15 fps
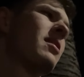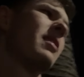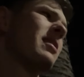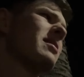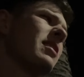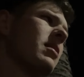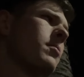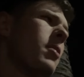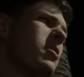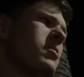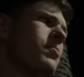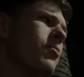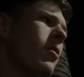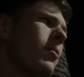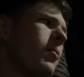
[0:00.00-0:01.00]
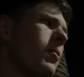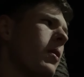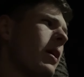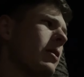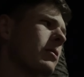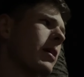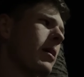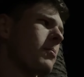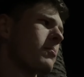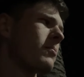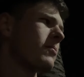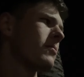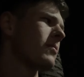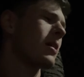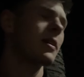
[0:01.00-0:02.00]
It's like the most probable outcome.
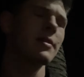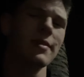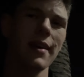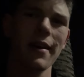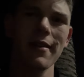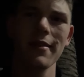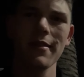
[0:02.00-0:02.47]
I'd say.